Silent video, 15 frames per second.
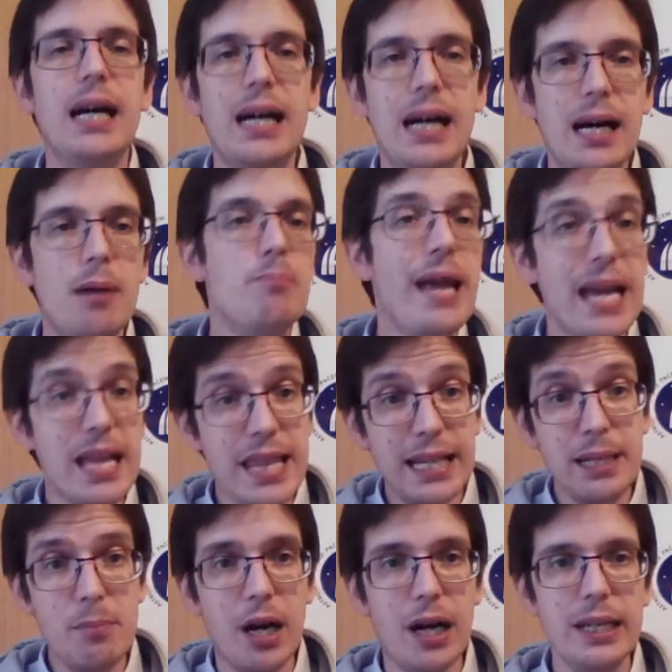Bear that
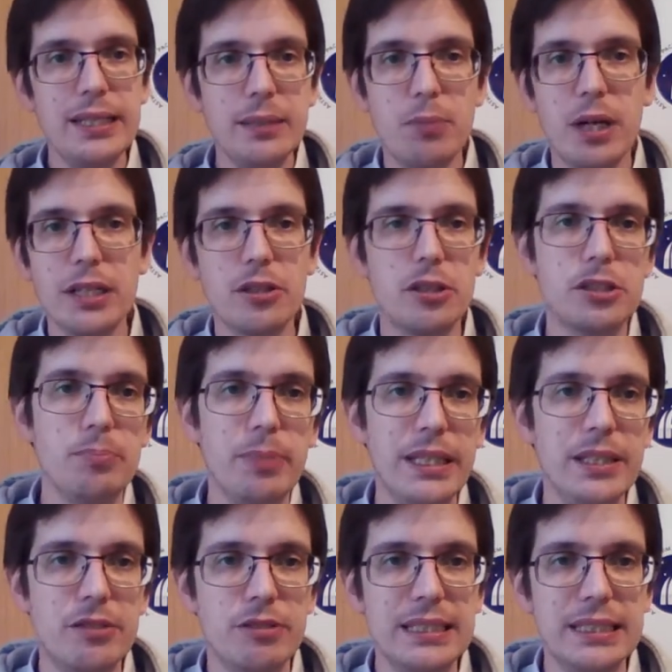in mind, it might also be
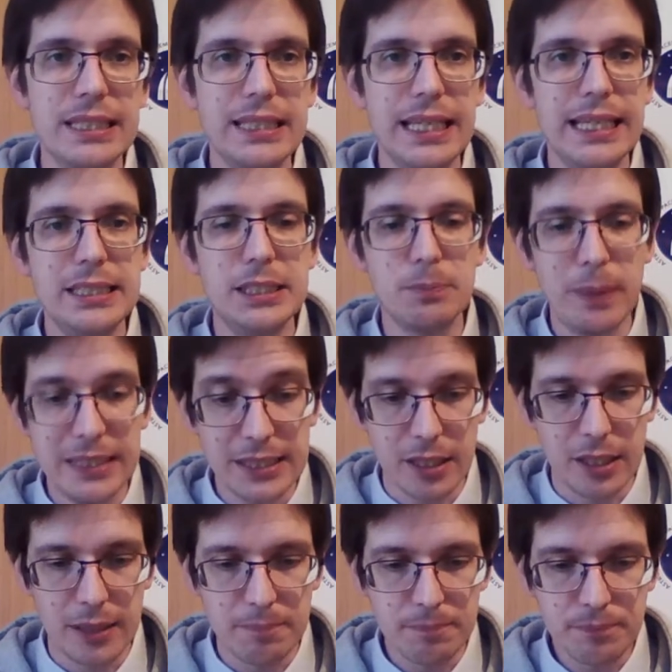interesting in space law.